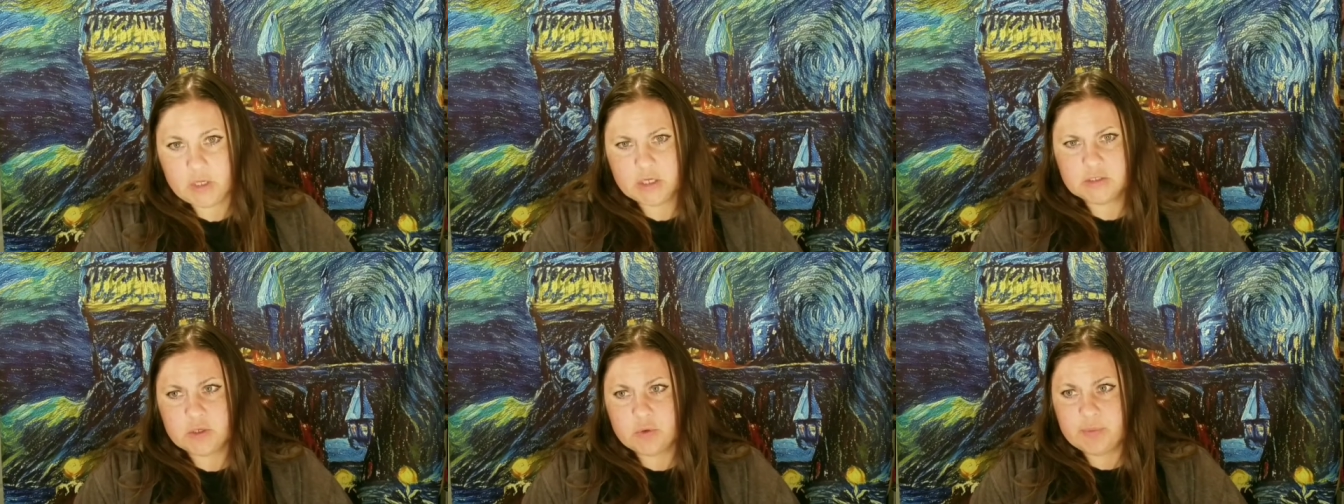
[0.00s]

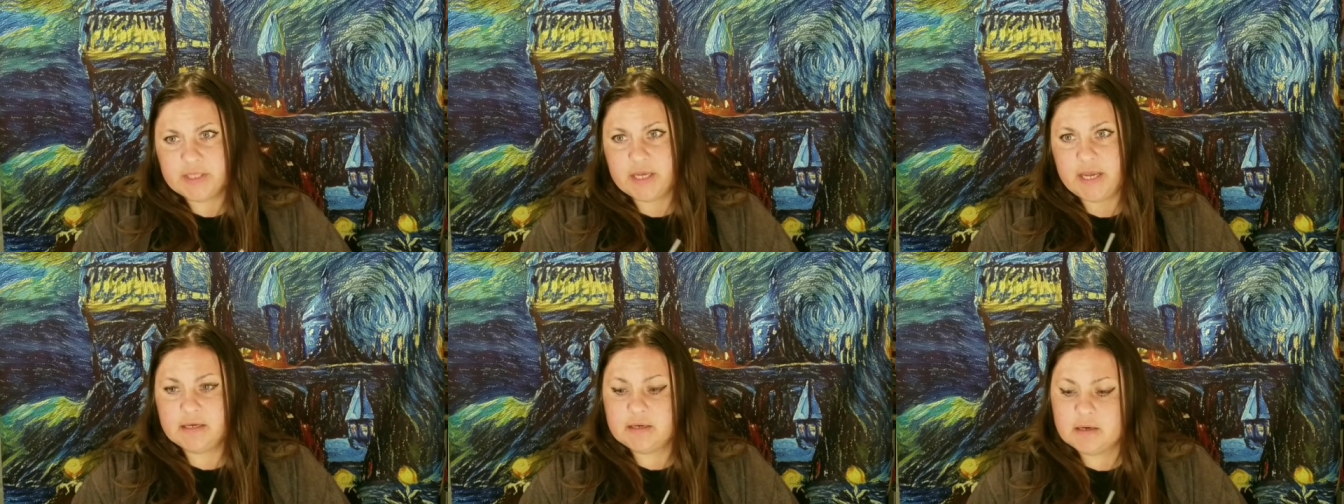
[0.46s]
so that
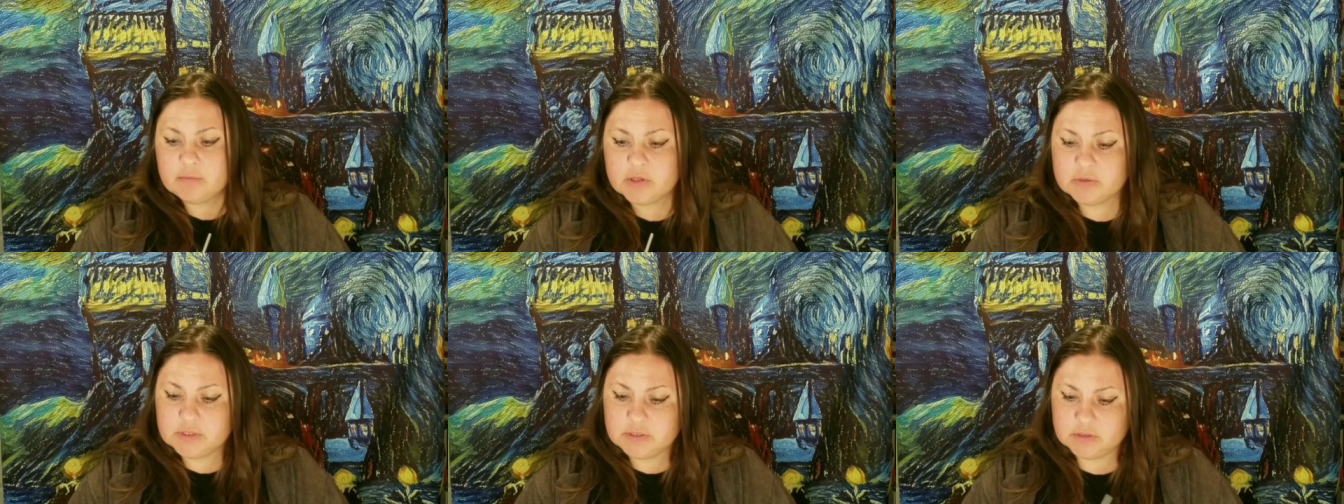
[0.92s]
they ended up
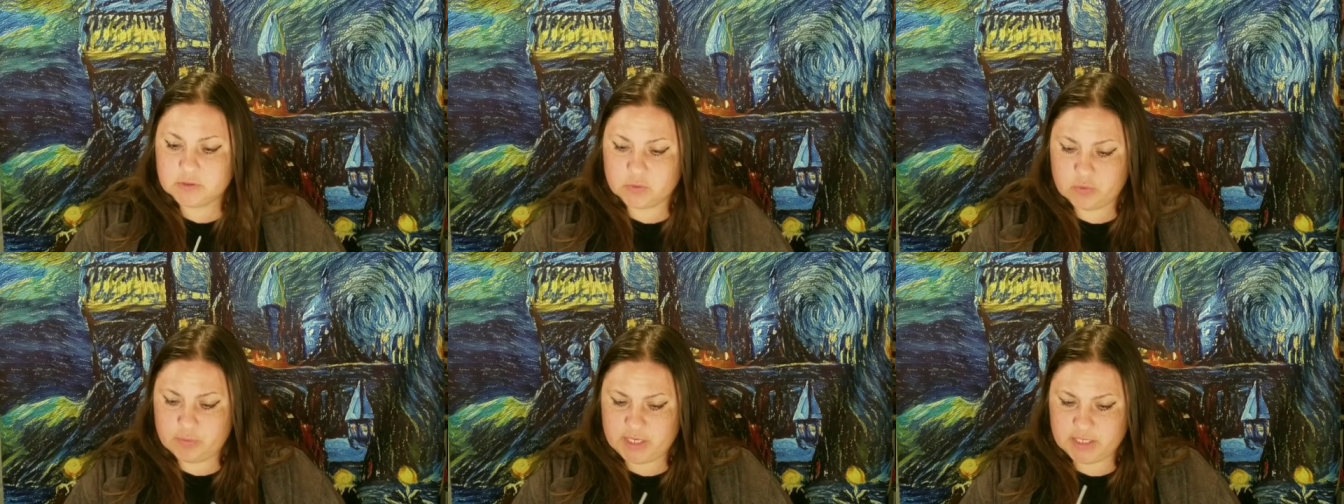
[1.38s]
closing the
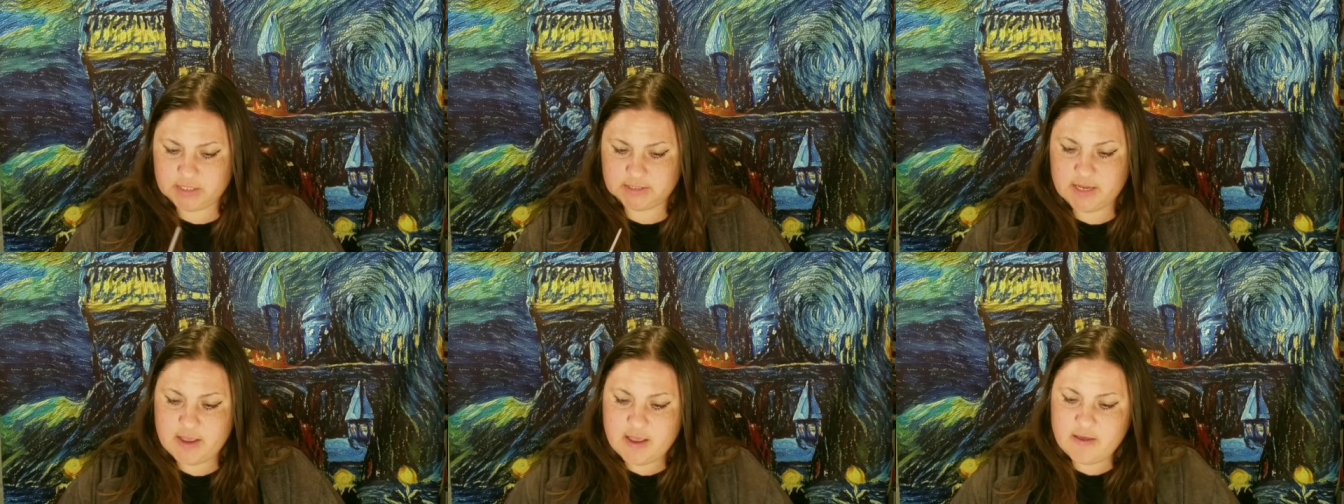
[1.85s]
school
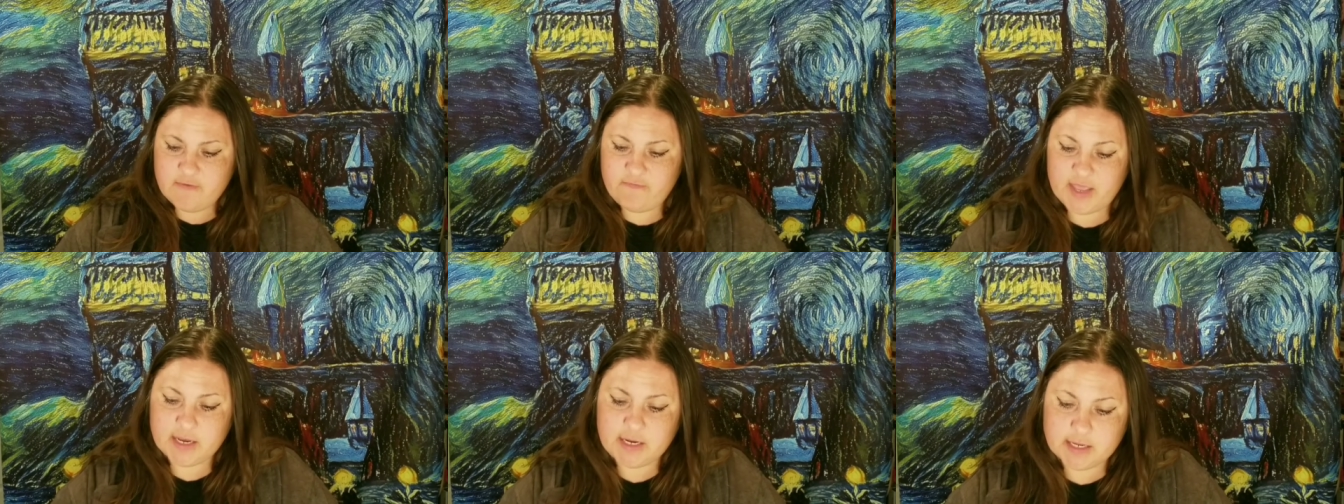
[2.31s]
because
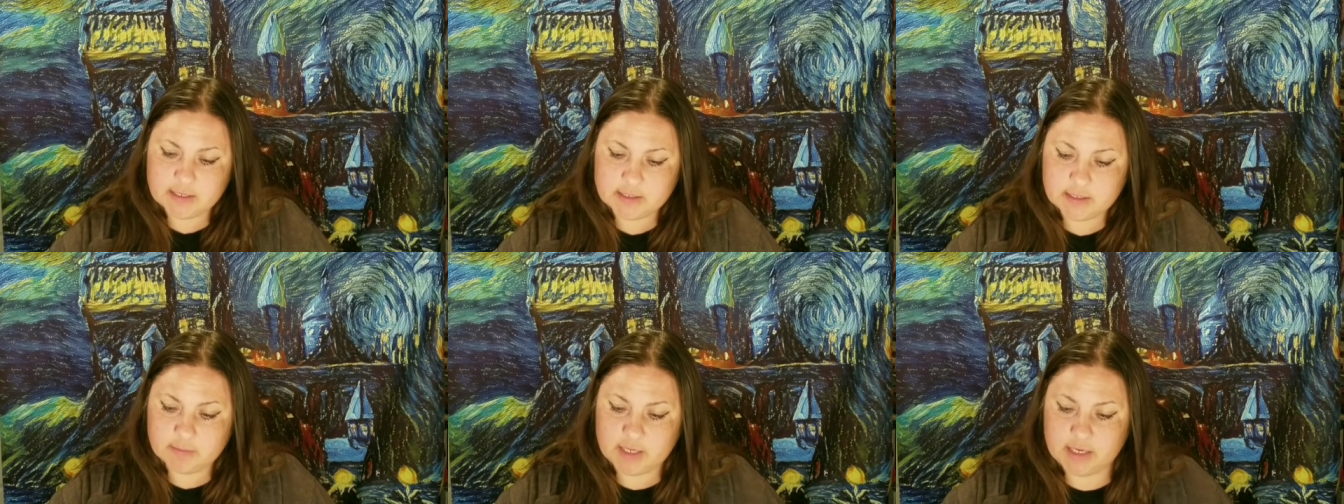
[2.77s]
Fanny
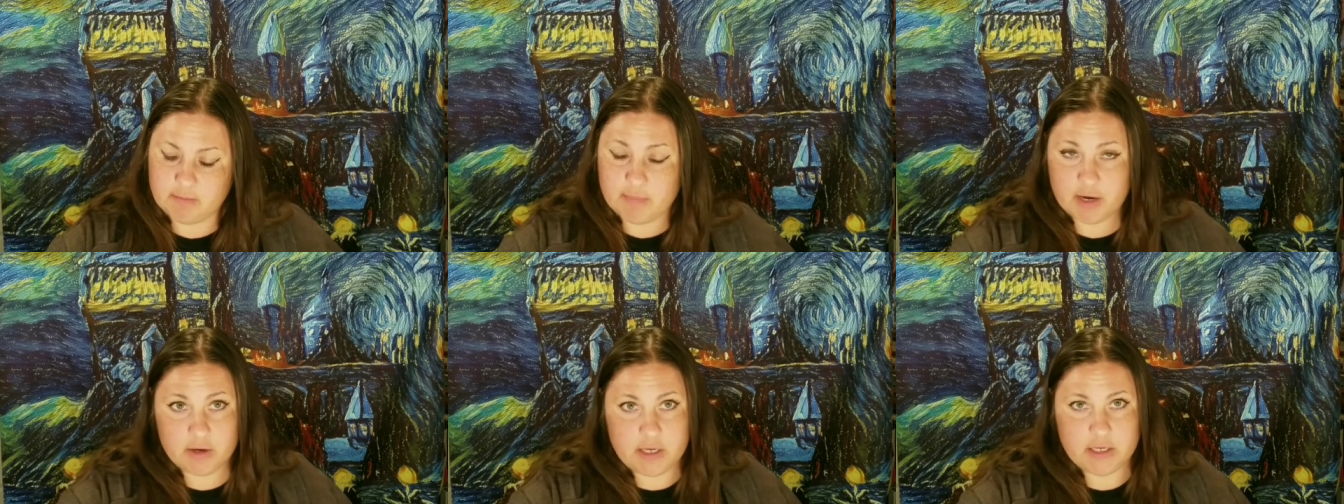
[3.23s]
ended up getting
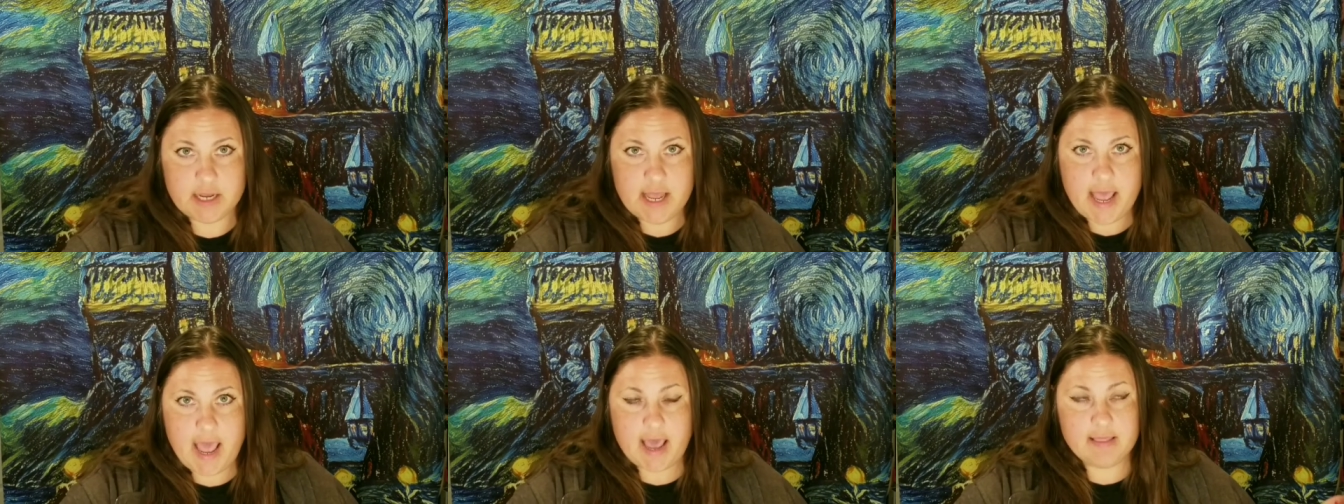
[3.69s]
married
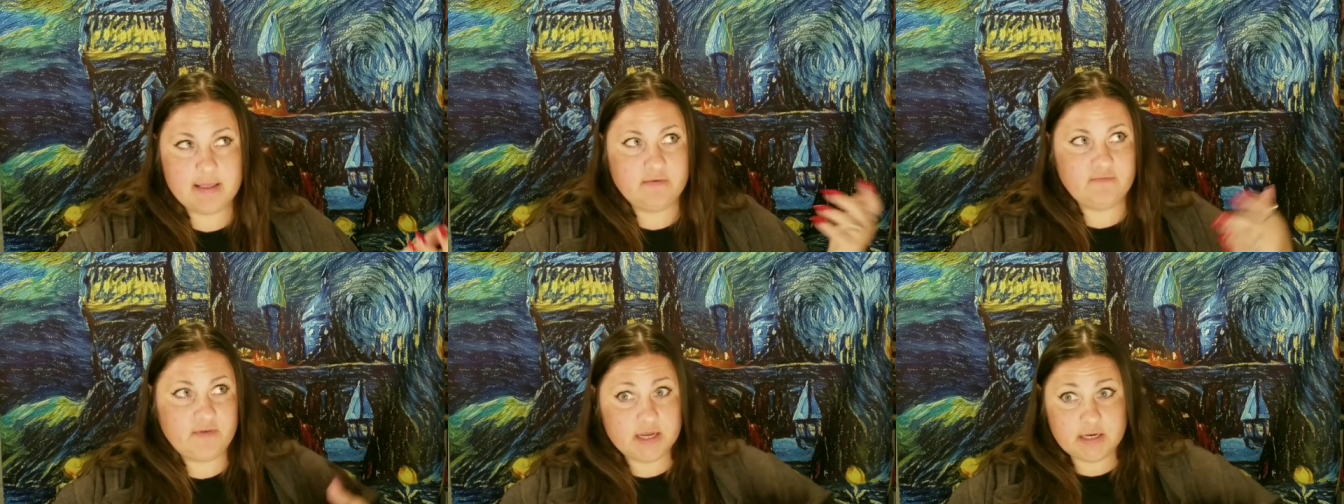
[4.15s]
and
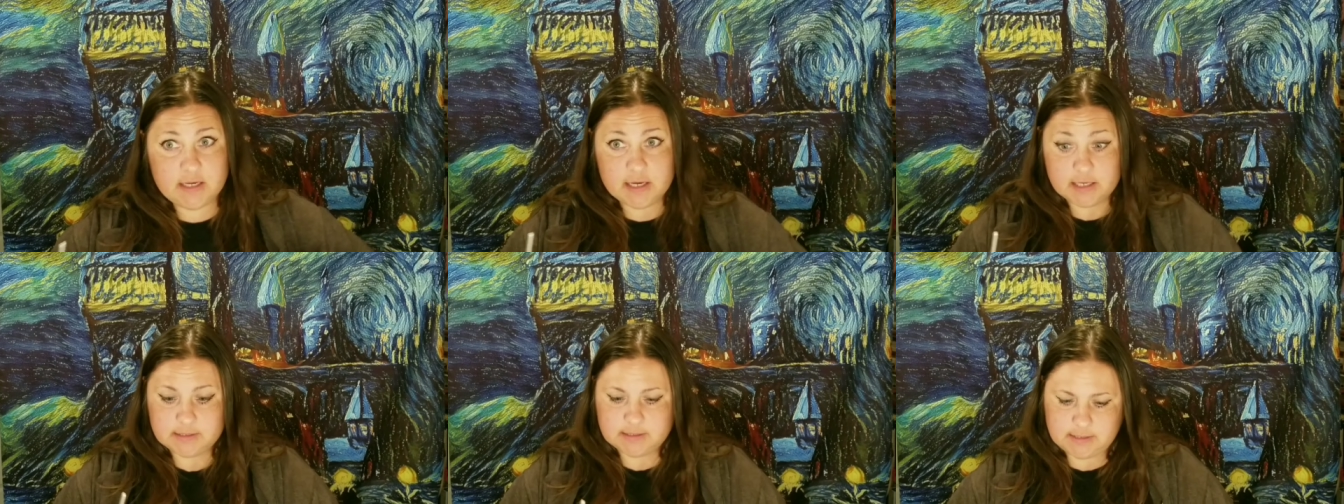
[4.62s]
then Fanny
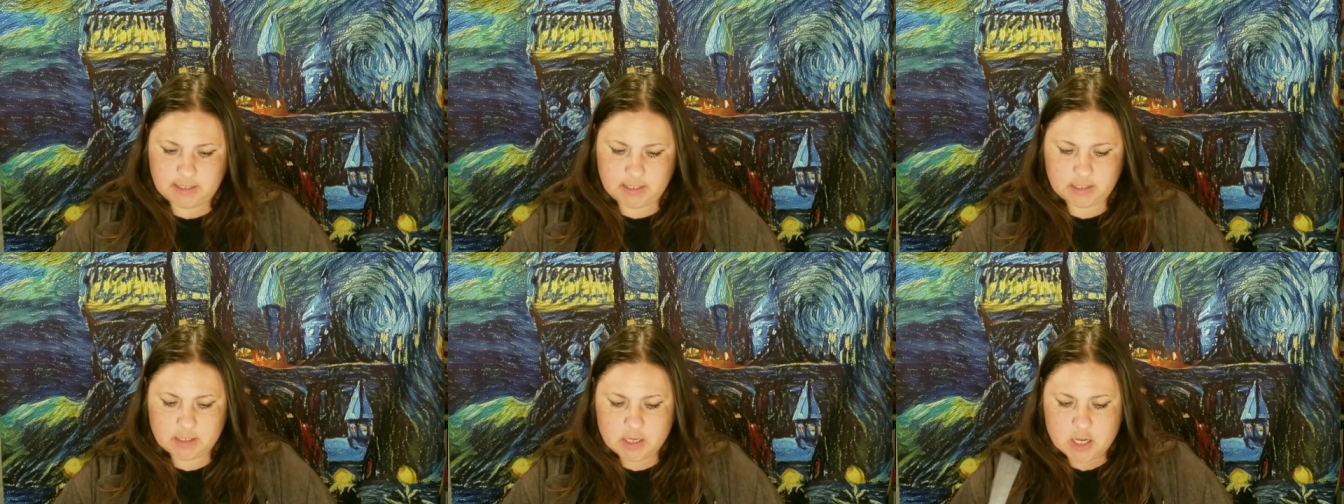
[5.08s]
got
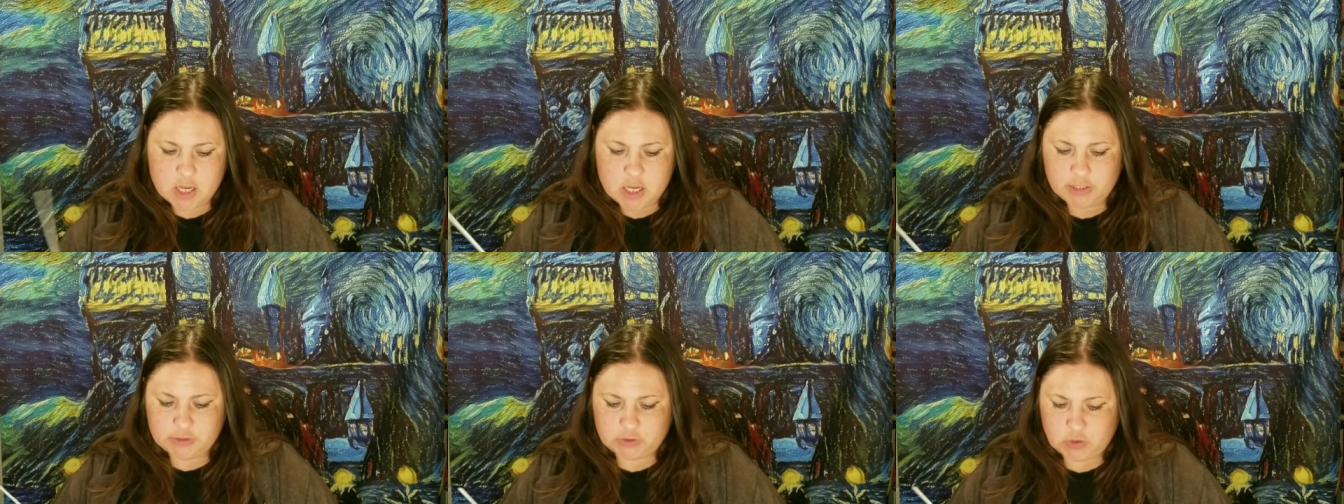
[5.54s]
sick.
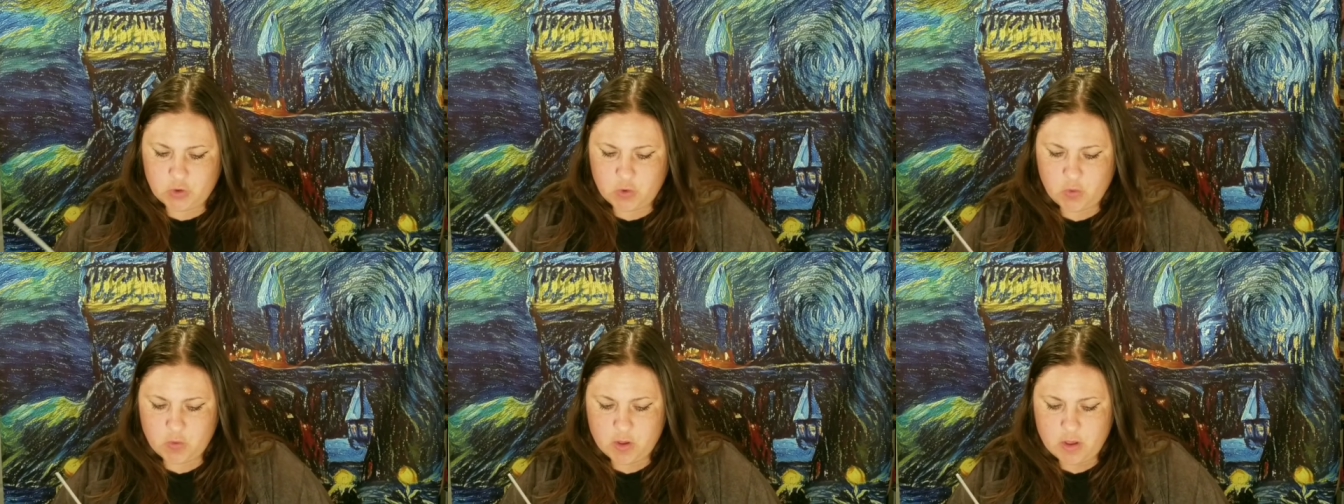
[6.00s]

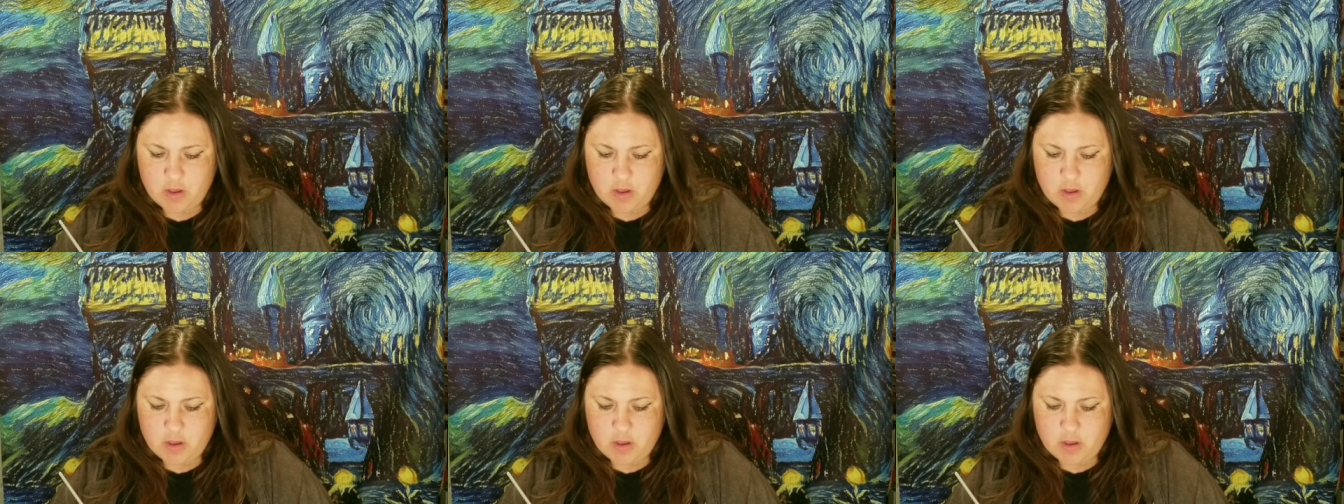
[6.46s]
So